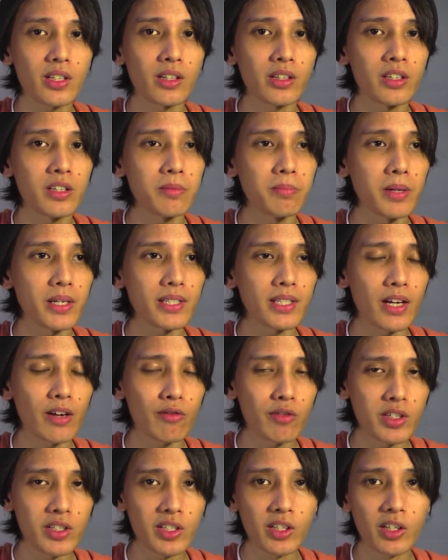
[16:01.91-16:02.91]
He makes
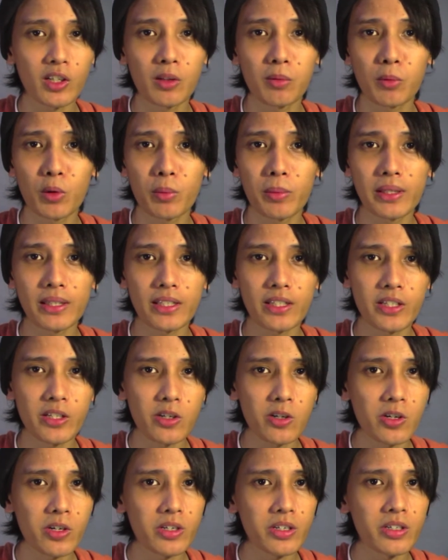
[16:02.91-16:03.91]
every single moment
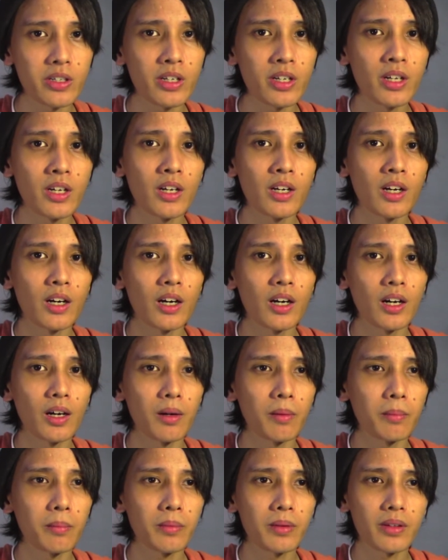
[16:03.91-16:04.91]
eerie.
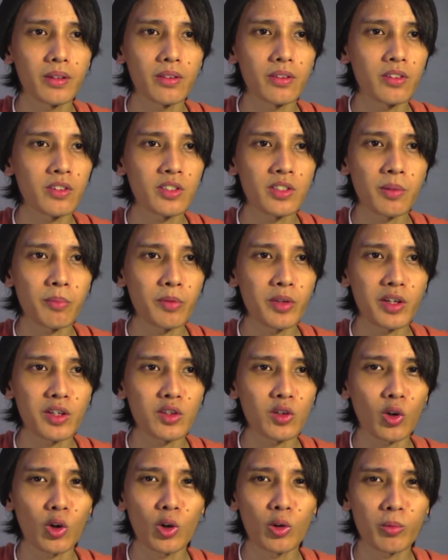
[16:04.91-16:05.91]
Something is
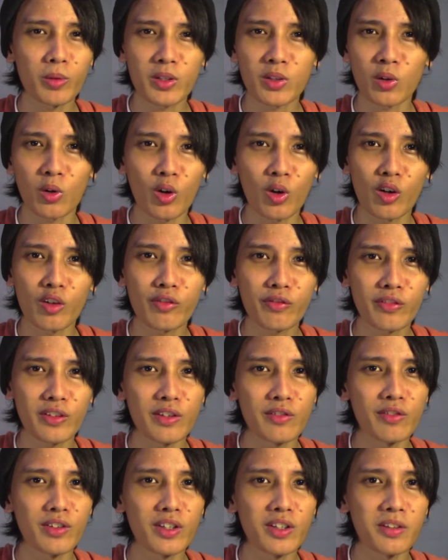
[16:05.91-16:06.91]
always off,
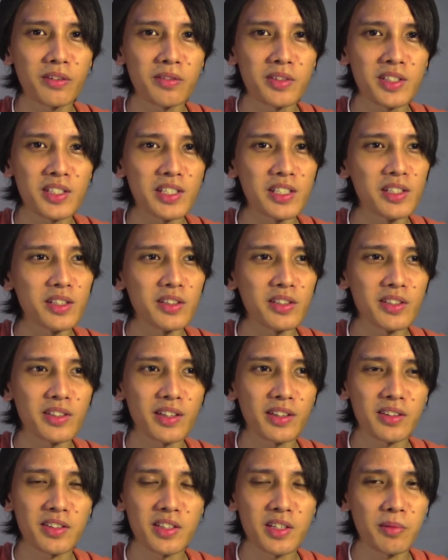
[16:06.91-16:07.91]
even in scenes
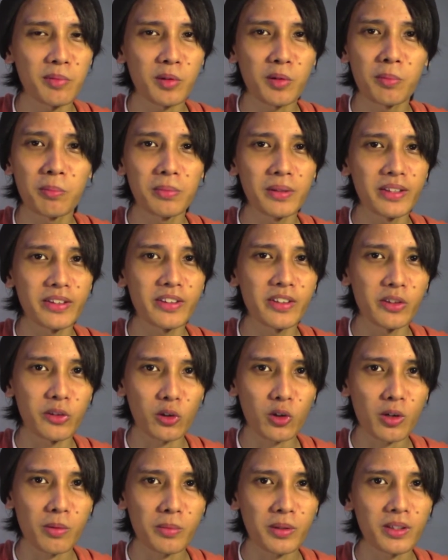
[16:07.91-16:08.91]
that seem completely
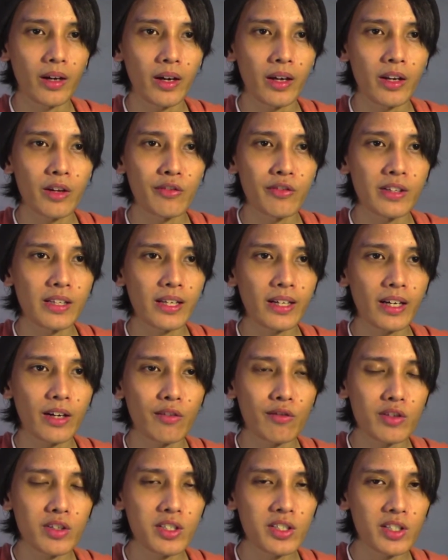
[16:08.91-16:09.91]
normal. And I feel like
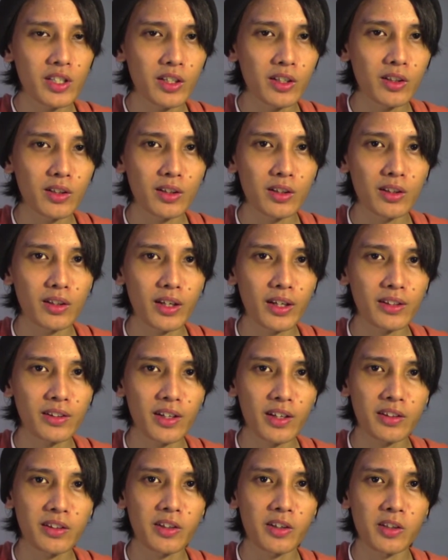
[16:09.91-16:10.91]
every single
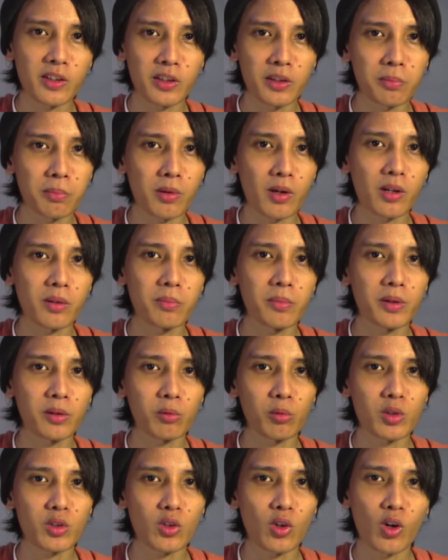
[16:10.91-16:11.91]
technical department
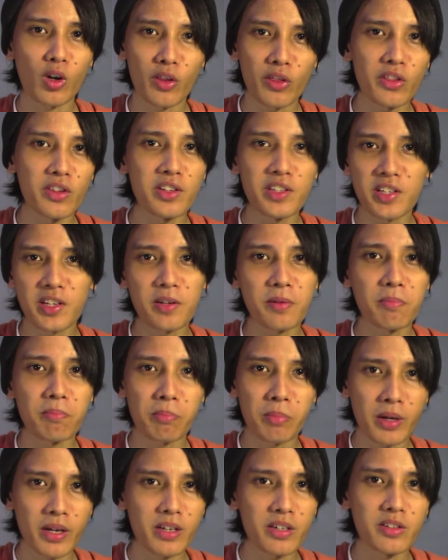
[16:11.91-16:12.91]
was on the same
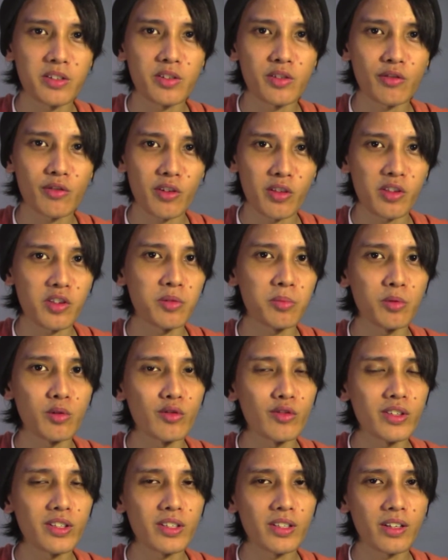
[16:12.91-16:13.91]
page for this
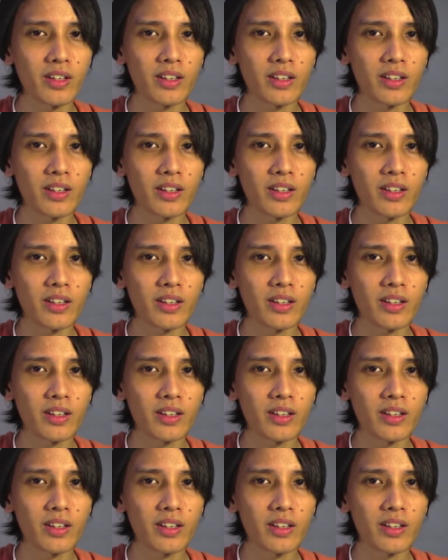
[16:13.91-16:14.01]
movie.